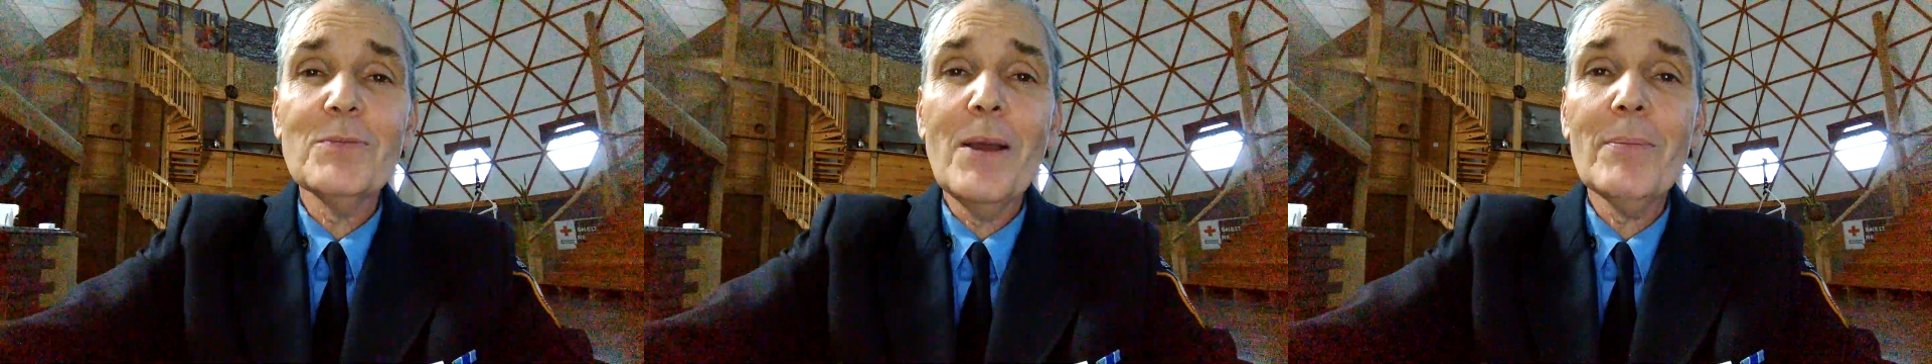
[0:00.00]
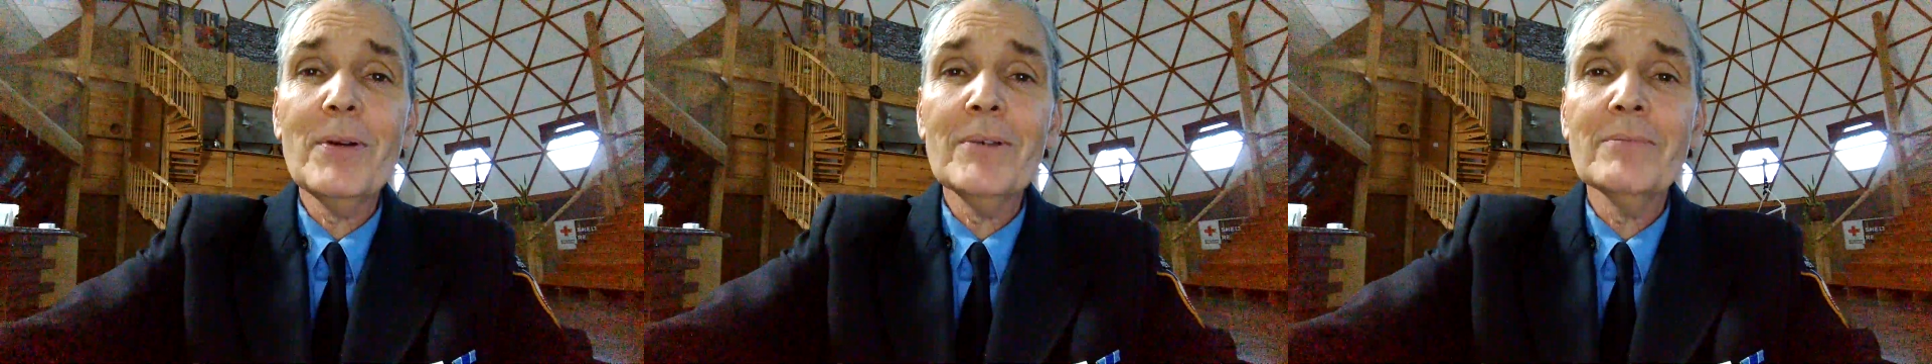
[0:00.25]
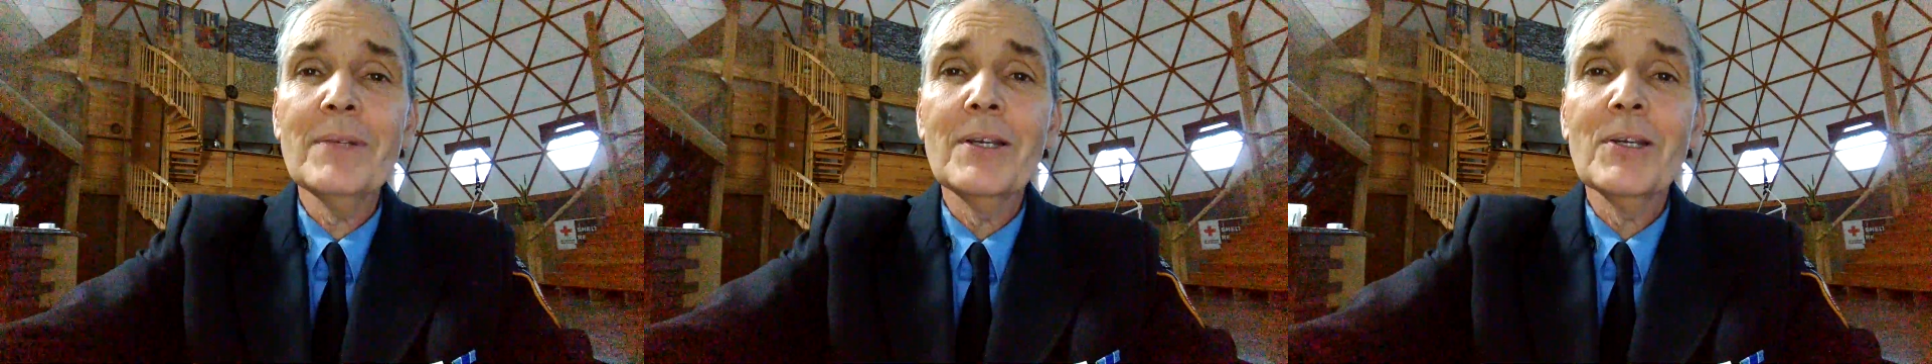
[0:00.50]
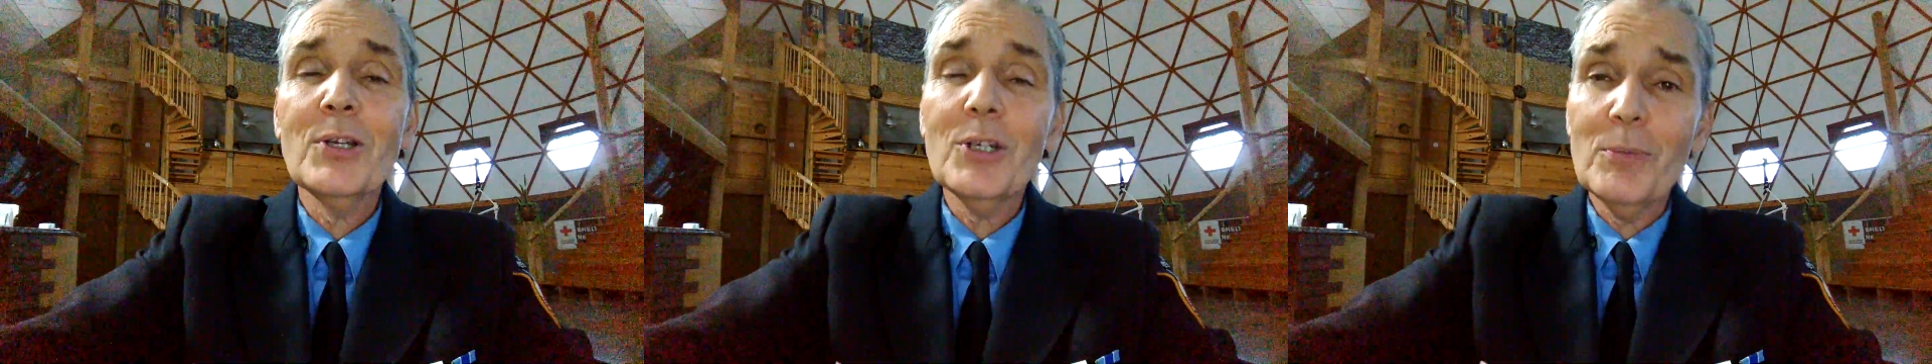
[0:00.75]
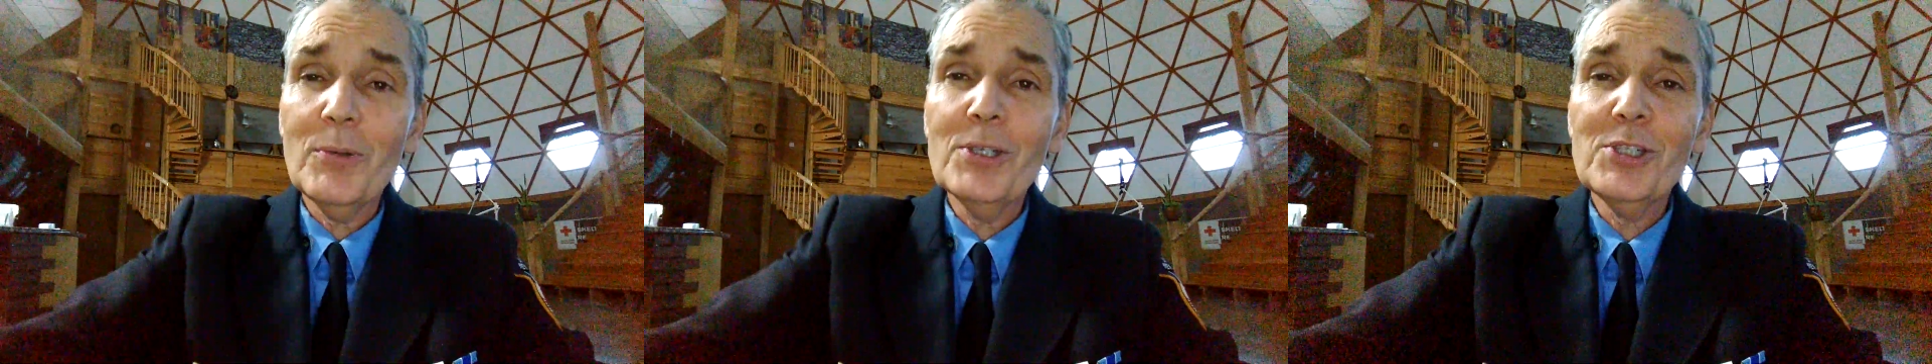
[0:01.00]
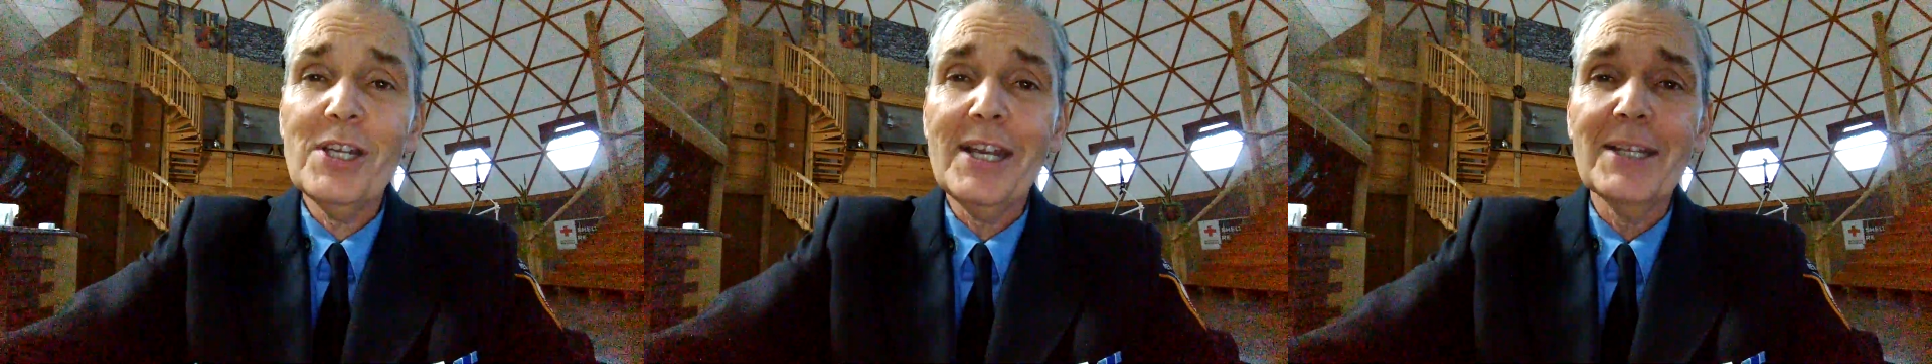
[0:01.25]
member could
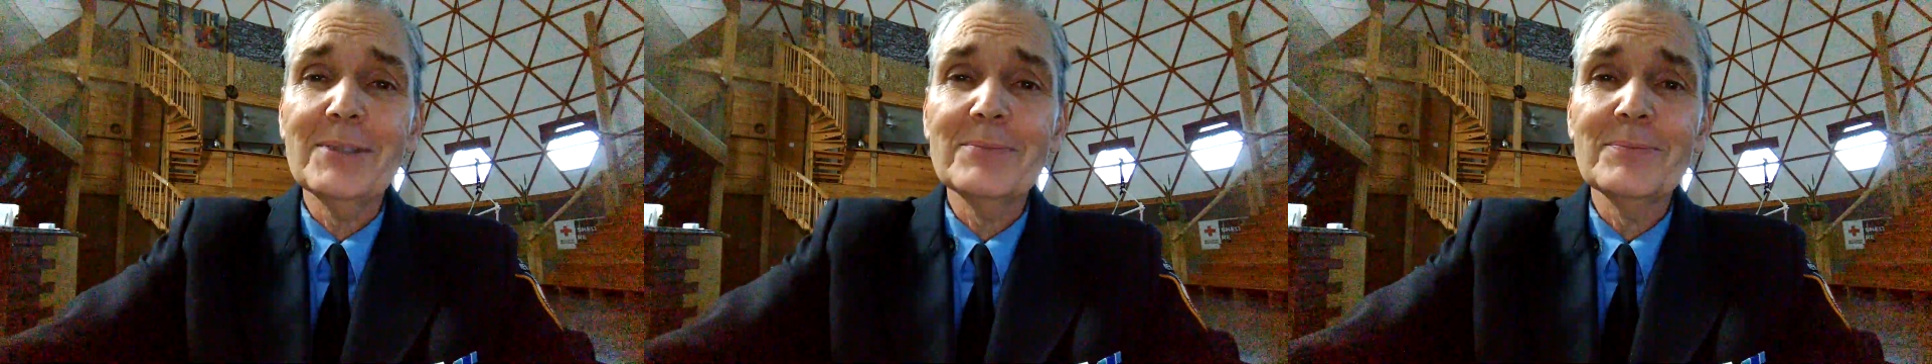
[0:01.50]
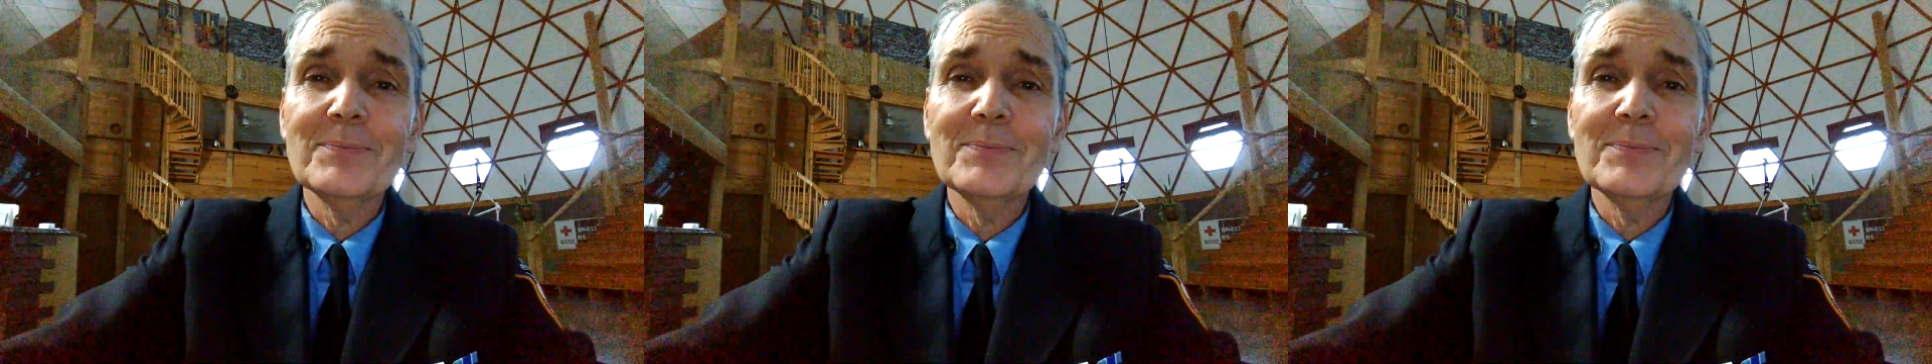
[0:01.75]
appreciate.